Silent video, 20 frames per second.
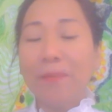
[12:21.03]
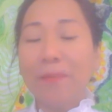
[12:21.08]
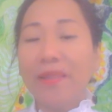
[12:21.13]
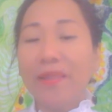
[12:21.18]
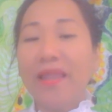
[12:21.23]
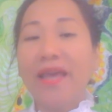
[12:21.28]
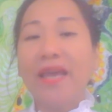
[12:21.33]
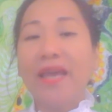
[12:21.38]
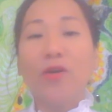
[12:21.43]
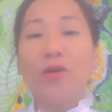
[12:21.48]

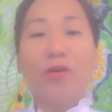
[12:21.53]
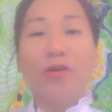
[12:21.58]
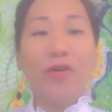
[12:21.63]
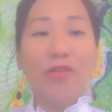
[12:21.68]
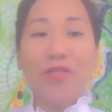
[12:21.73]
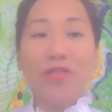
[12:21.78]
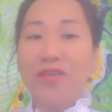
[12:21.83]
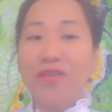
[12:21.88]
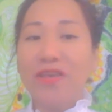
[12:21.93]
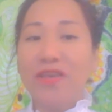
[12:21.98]
play or
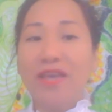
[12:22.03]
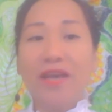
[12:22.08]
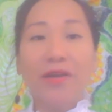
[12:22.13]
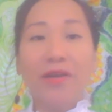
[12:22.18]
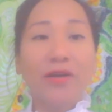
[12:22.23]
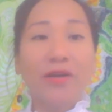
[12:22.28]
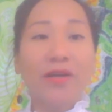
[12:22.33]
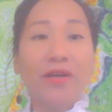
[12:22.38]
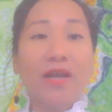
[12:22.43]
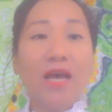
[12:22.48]

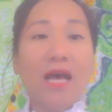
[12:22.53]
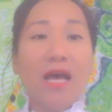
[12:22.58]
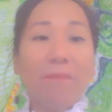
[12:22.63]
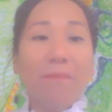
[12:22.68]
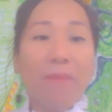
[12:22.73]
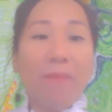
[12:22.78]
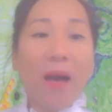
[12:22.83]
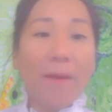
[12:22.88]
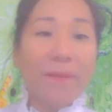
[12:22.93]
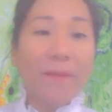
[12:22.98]
theater,
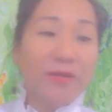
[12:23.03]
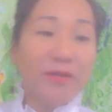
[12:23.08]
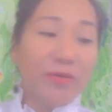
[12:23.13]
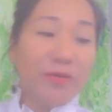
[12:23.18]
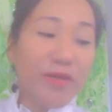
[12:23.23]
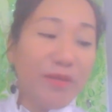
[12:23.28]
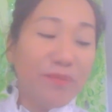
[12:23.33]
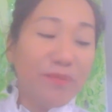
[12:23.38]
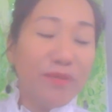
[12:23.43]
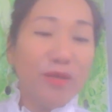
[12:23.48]

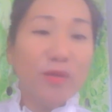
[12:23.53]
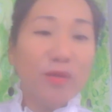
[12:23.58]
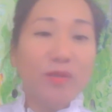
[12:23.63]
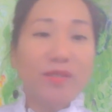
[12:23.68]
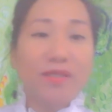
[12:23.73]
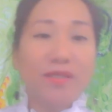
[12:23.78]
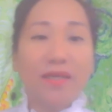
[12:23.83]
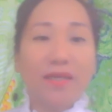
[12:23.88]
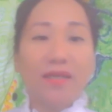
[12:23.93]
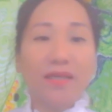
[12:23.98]
puppetry, and
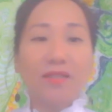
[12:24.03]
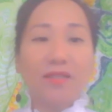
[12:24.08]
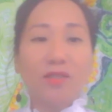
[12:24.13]
music.